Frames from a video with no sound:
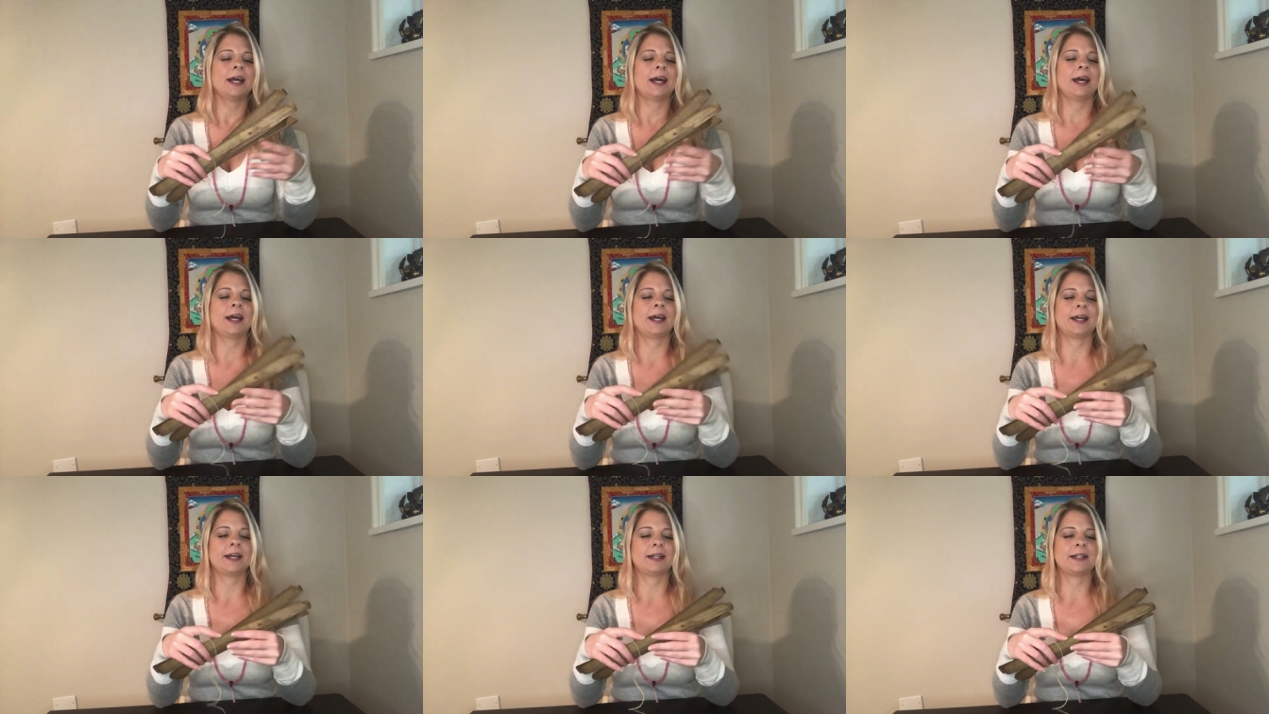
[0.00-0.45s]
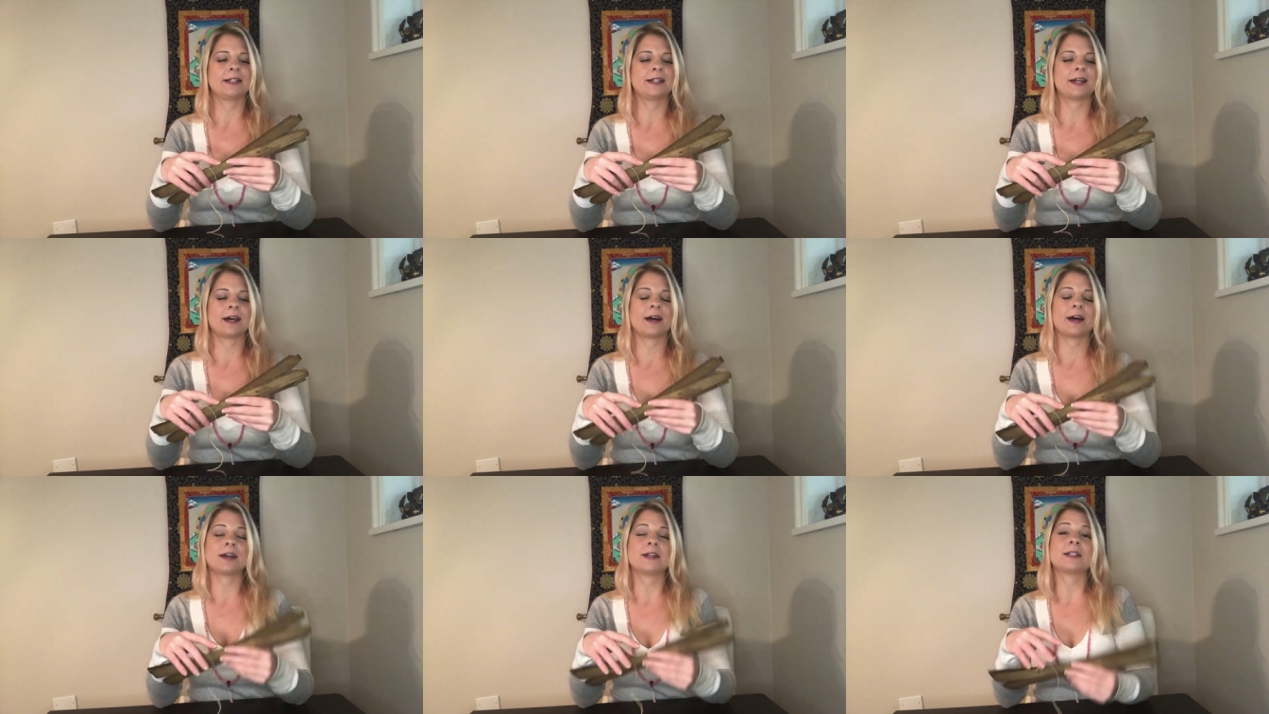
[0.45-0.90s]
And
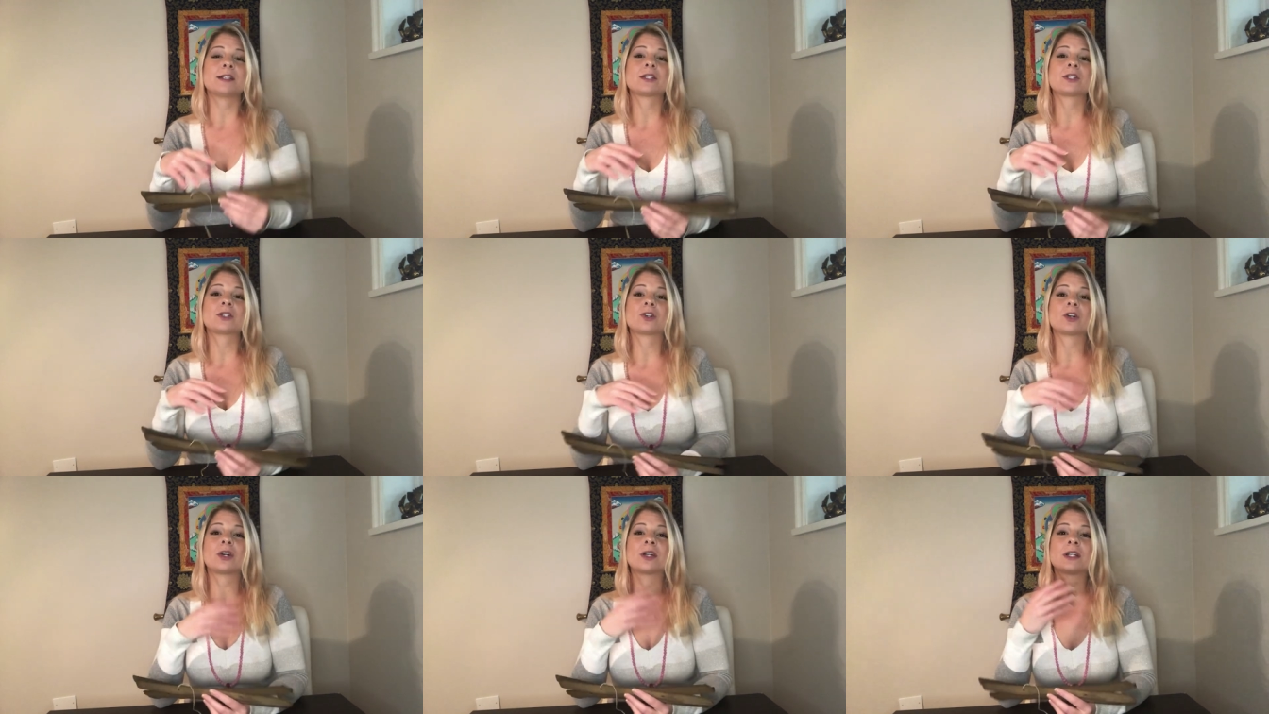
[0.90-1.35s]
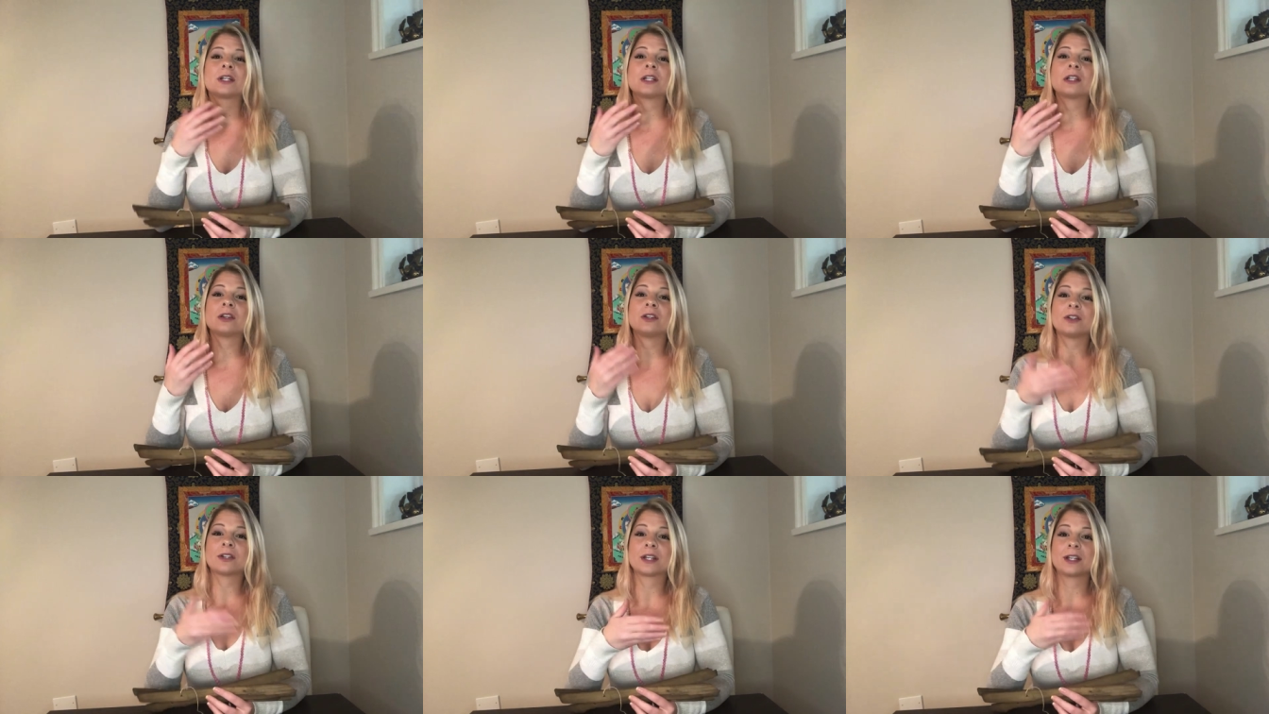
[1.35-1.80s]
I started
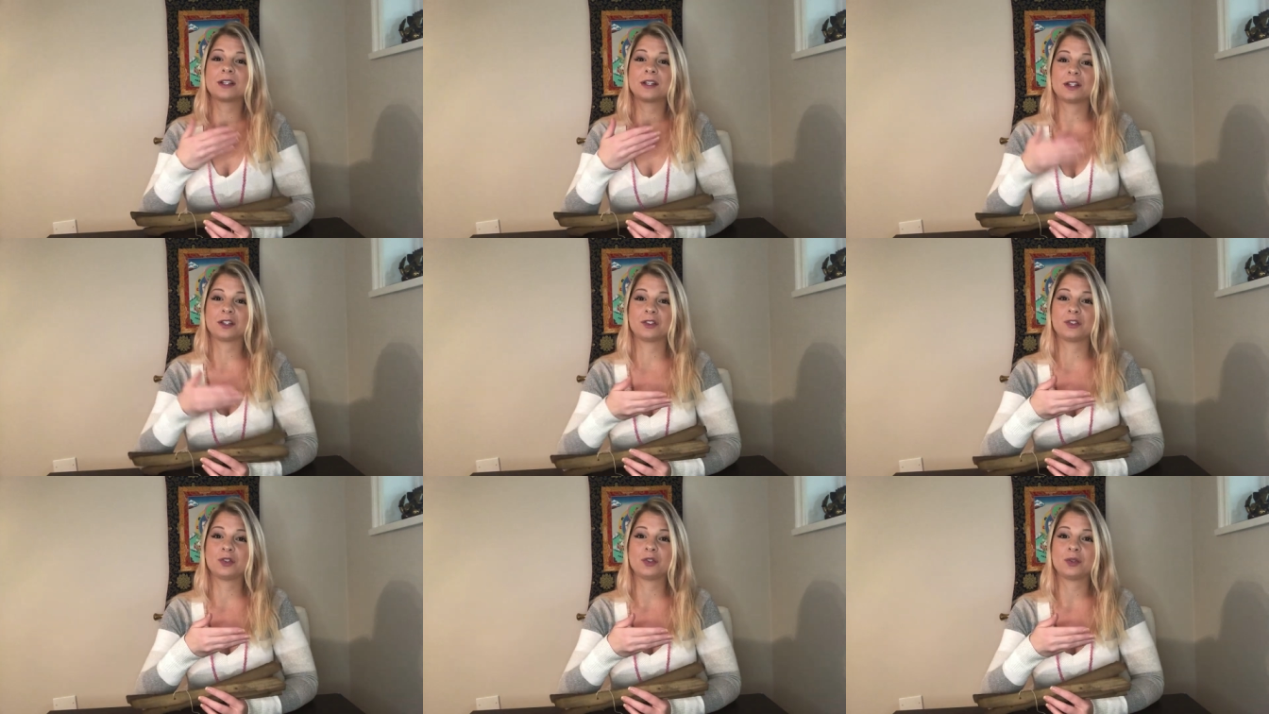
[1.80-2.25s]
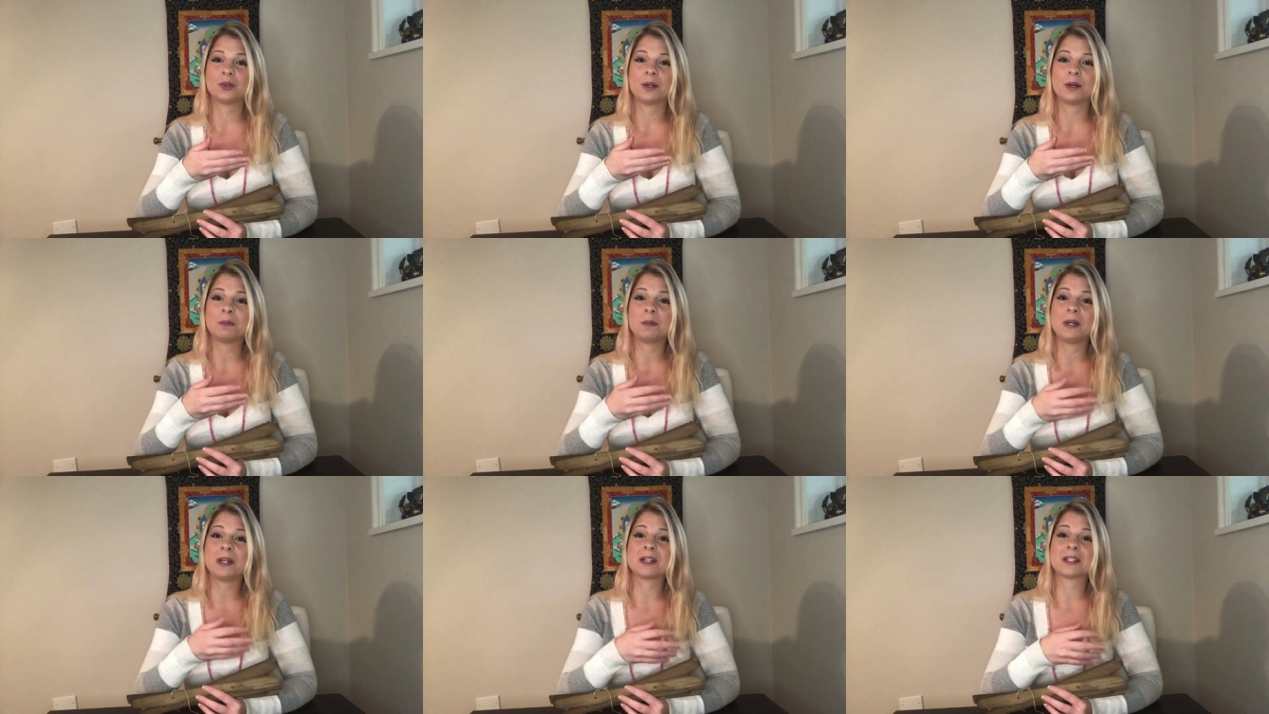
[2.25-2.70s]
looking into it
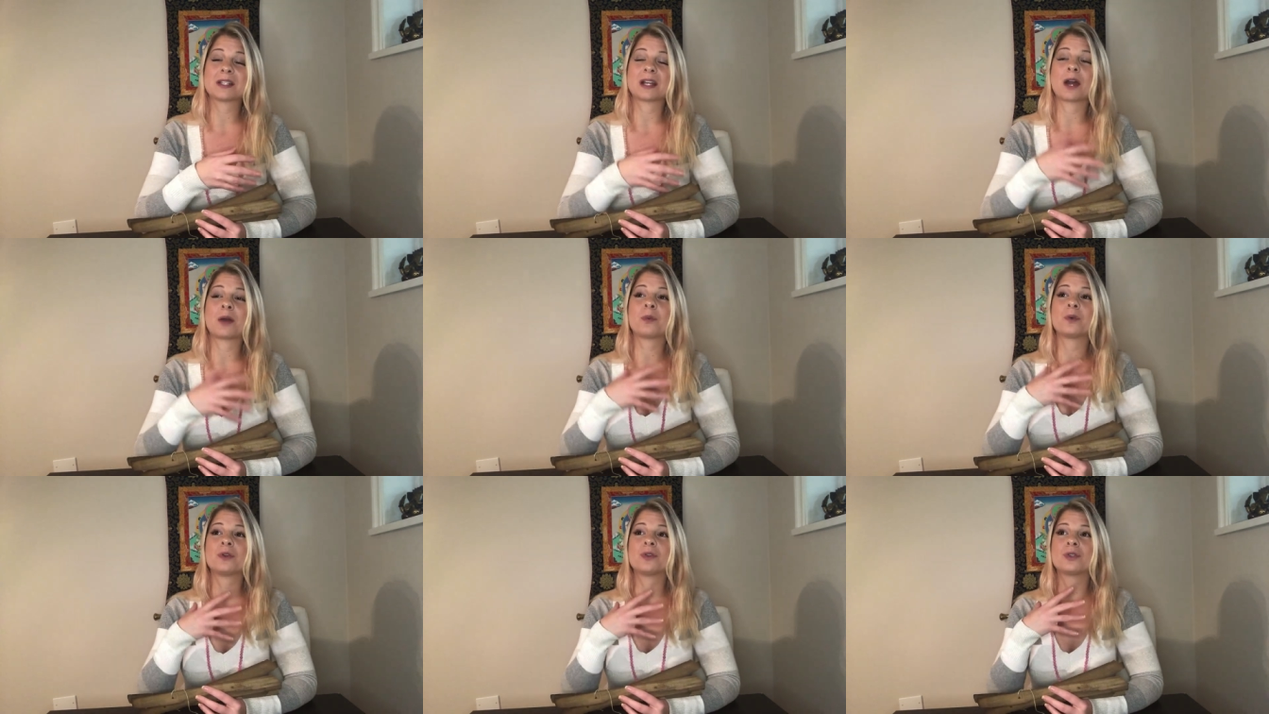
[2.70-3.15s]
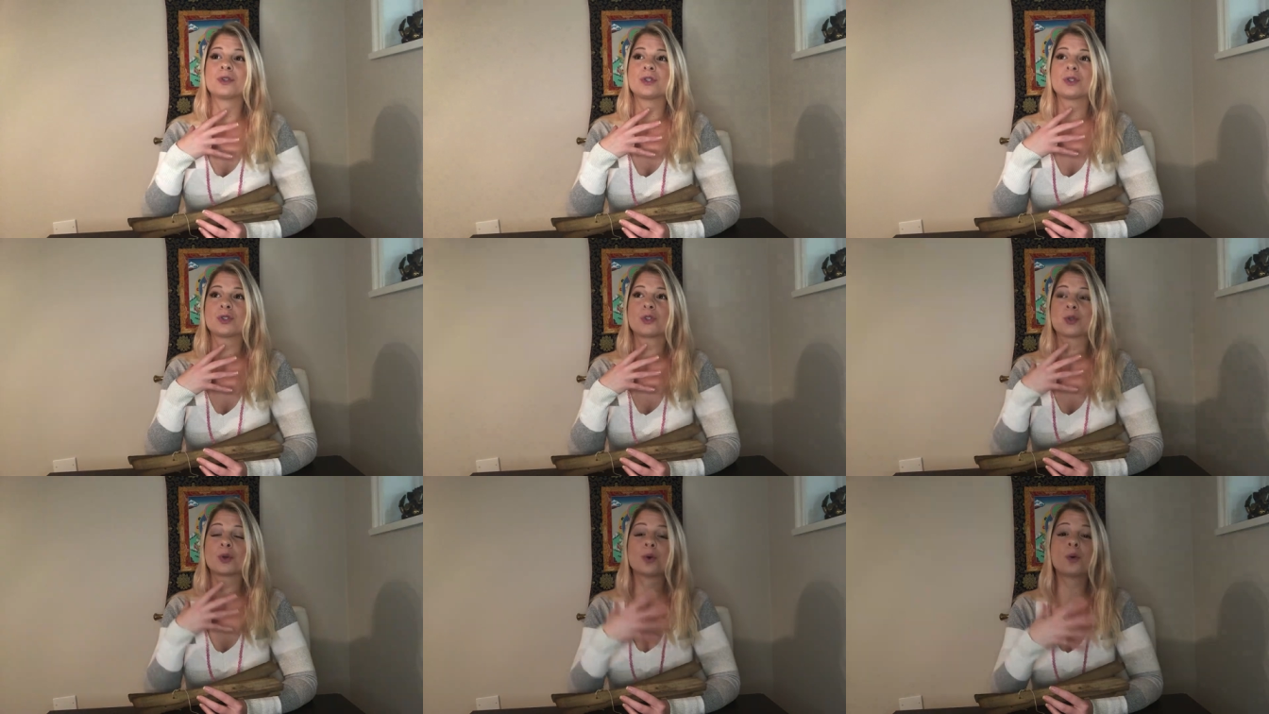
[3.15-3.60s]
because I was
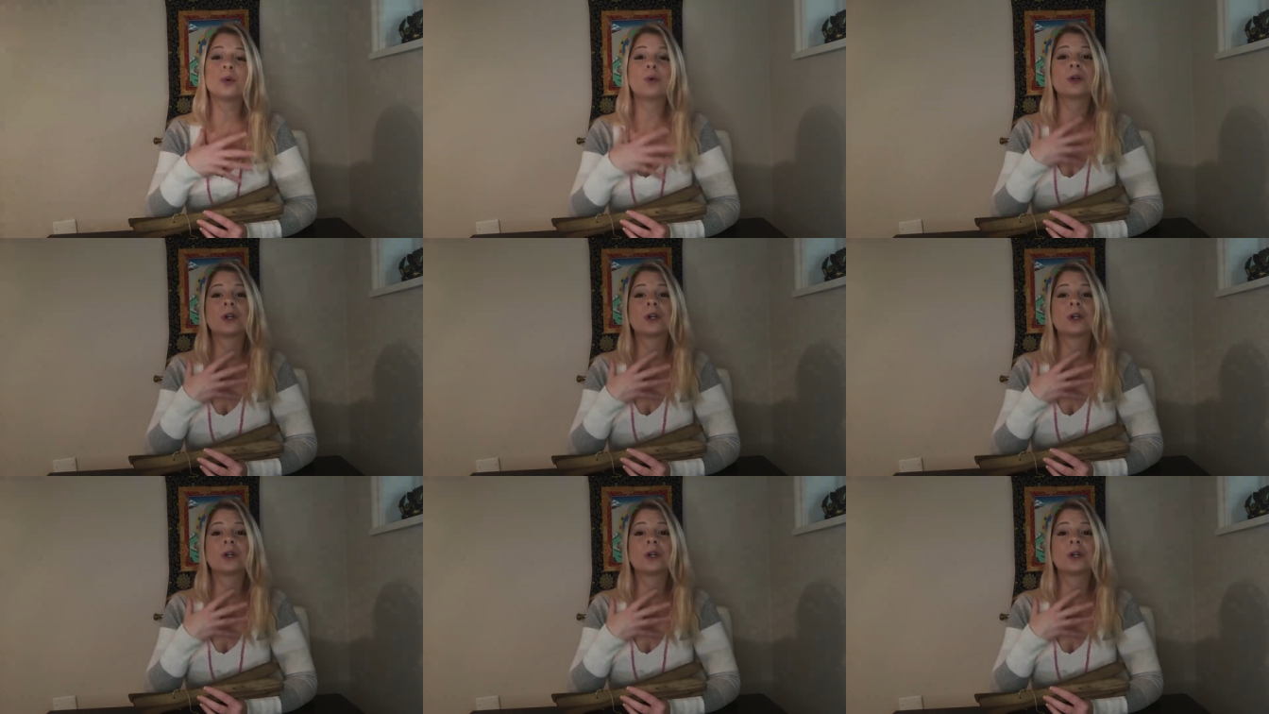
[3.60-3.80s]
so